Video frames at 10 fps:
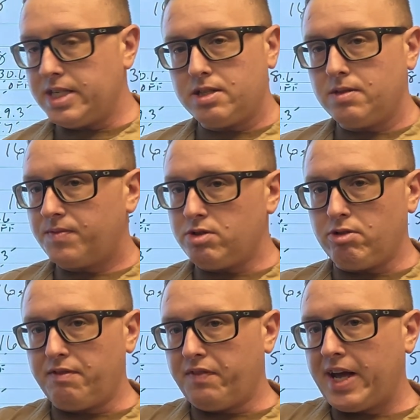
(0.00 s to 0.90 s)
this
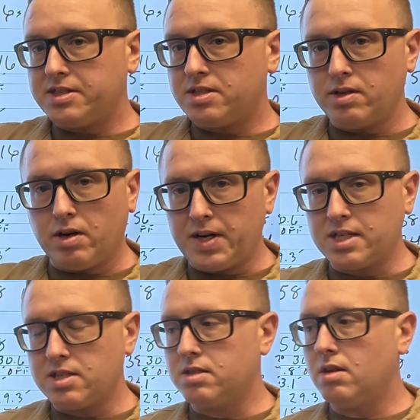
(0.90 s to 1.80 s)
to advance to your
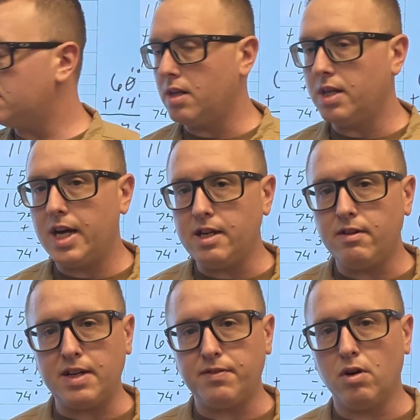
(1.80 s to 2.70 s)
next
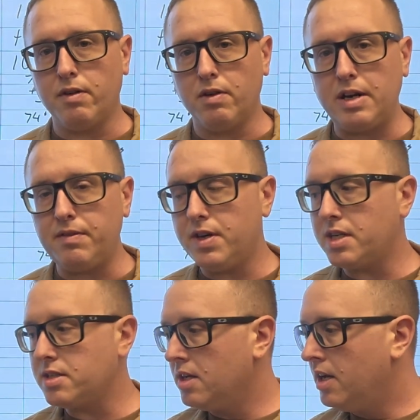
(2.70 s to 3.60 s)
sunline for a running
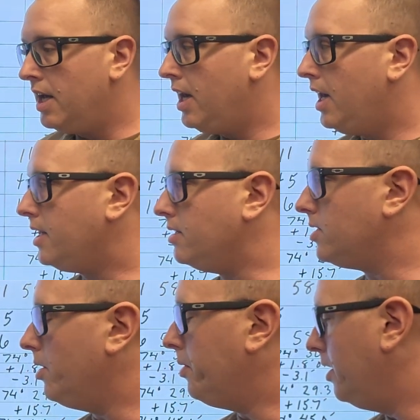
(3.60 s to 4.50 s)
fix, and
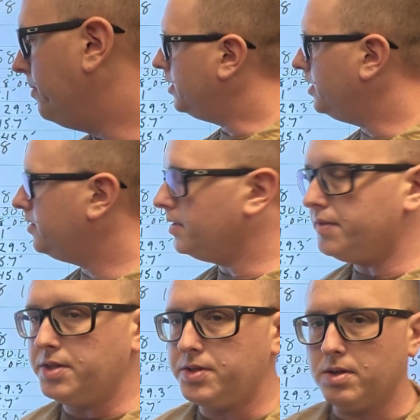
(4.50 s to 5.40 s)
so on.
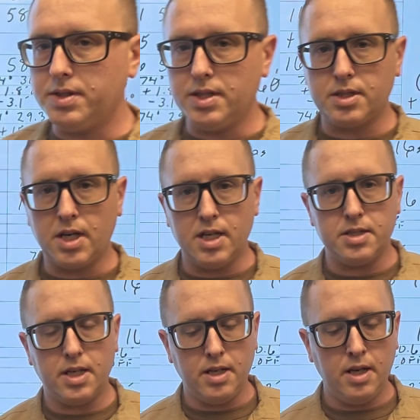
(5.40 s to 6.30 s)
If you enjoyed this
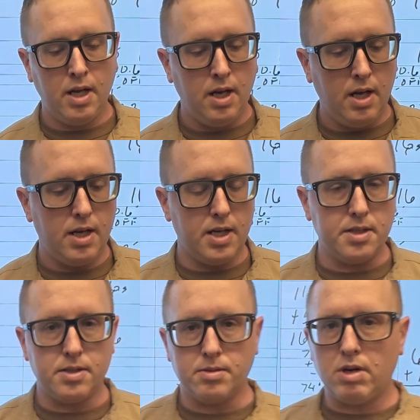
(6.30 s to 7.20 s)
content,
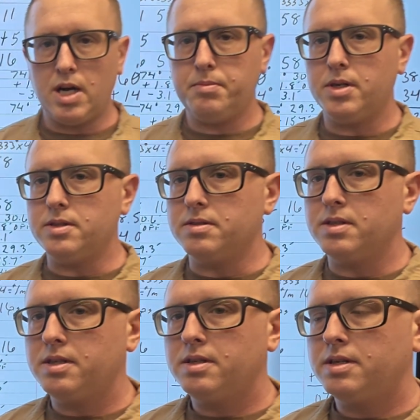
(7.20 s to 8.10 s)
hit the subscribe
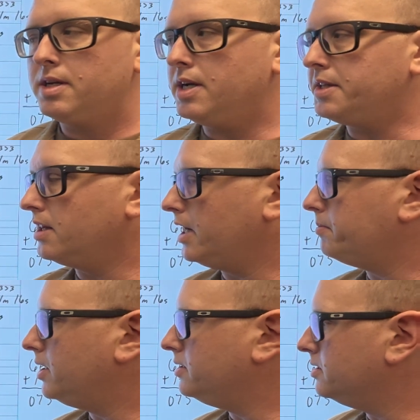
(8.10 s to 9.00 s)
button, hit the
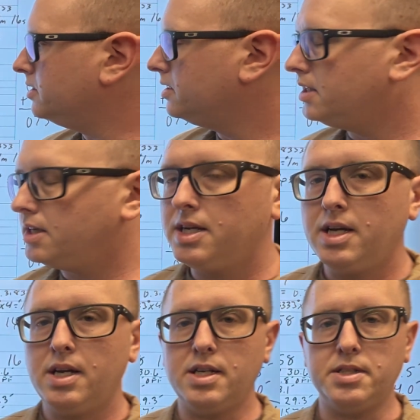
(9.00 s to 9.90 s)
like button,
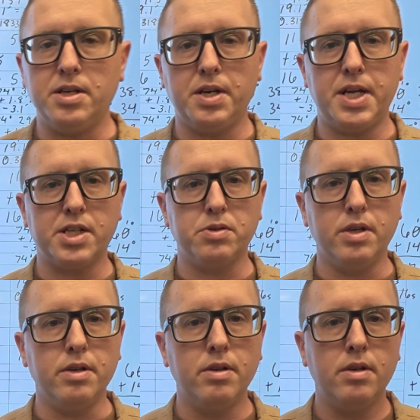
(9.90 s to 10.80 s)
and see you on the next
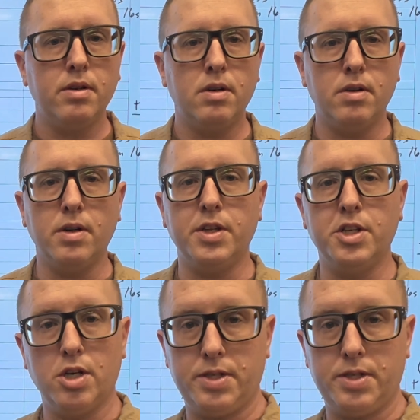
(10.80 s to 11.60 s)
one on the